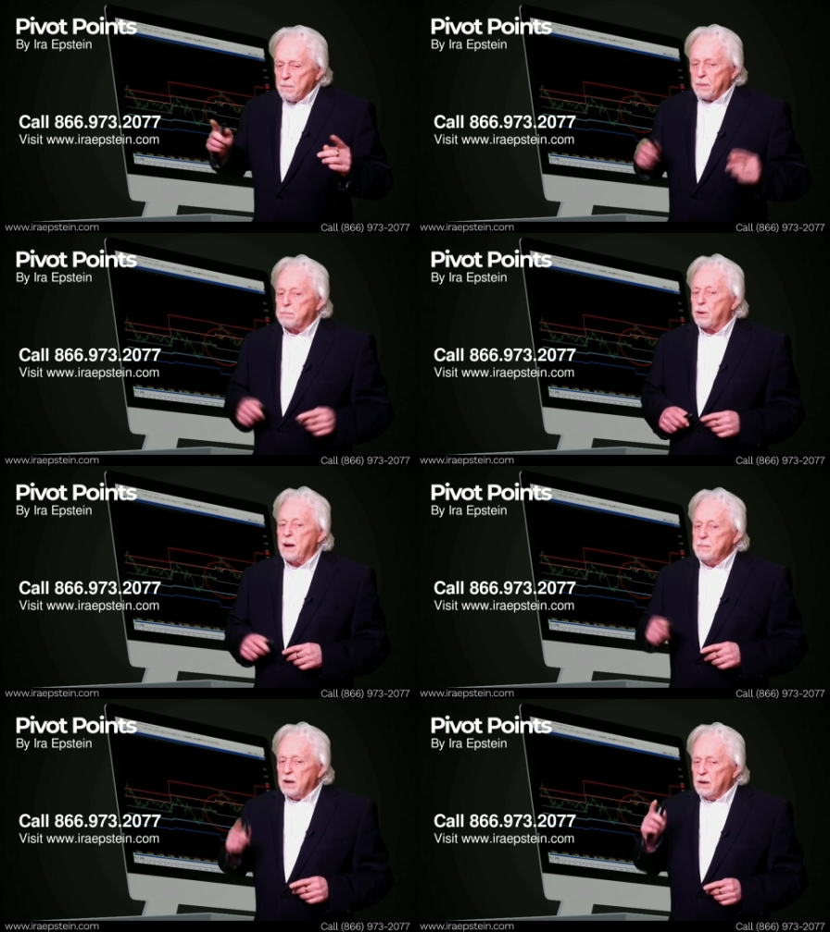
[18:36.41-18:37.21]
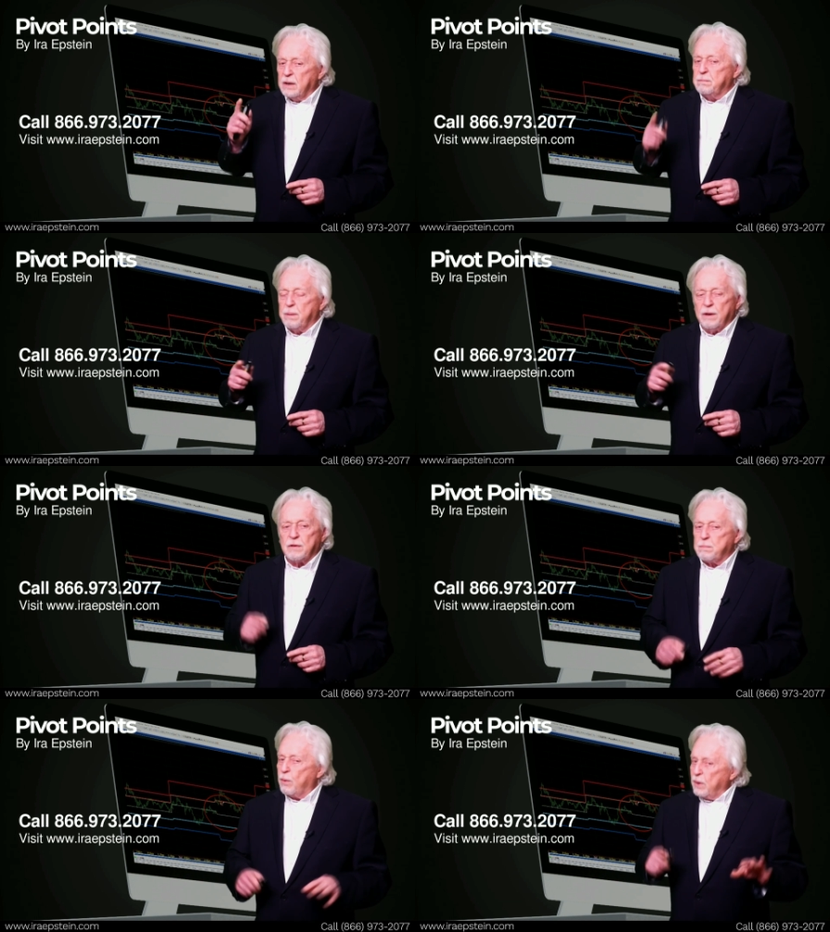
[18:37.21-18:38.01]
but primarily
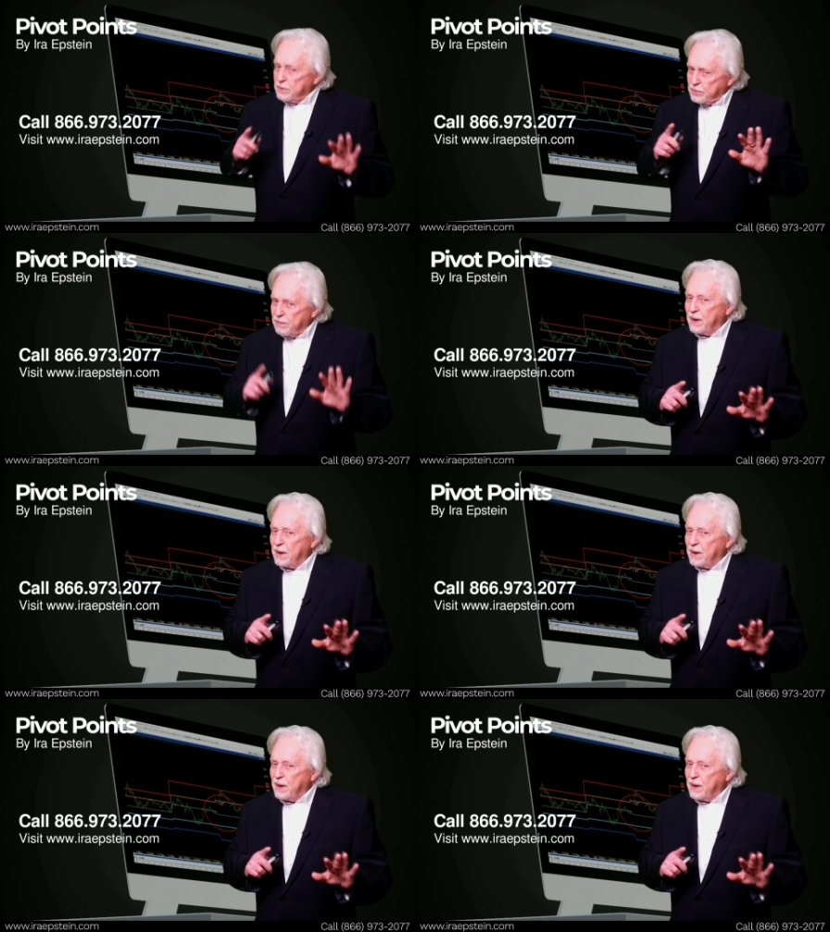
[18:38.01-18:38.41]
pivot points.